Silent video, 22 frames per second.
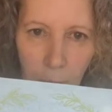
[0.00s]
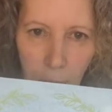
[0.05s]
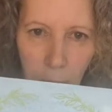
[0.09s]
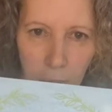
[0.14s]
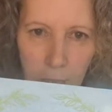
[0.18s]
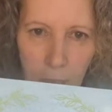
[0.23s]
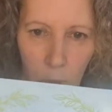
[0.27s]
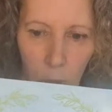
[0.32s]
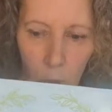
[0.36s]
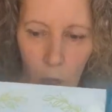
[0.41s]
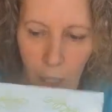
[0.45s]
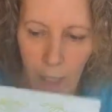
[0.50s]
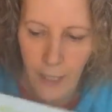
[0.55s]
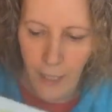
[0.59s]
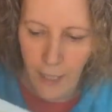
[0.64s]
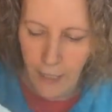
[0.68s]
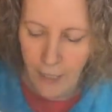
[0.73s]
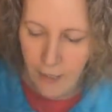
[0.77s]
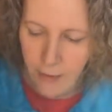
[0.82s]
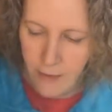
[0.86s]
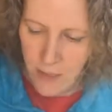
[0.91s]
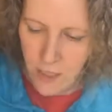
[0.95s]
put some white
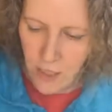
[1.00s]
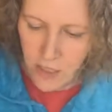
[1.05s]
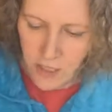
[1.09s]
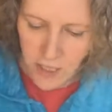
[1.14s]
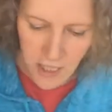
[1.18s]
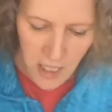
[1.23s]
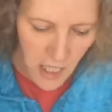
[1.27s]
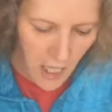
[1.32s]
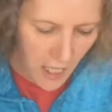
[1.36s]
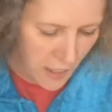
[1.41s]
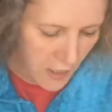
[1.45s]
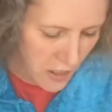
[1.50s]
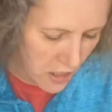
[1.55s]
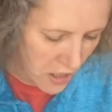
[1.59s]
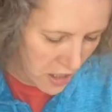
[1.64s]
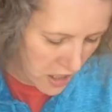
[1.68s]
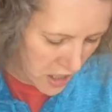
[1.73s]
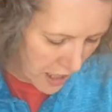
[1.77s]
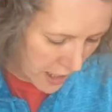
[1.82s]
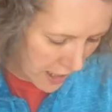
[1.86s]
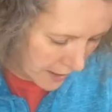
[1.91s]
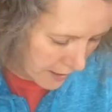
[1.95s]
in it just to change the
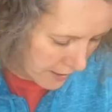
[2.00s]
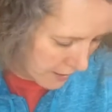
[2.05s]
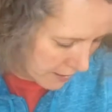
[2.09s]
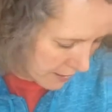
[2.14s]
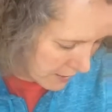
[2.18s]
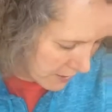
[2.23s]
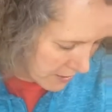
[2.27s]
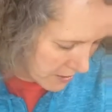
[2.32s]
shade.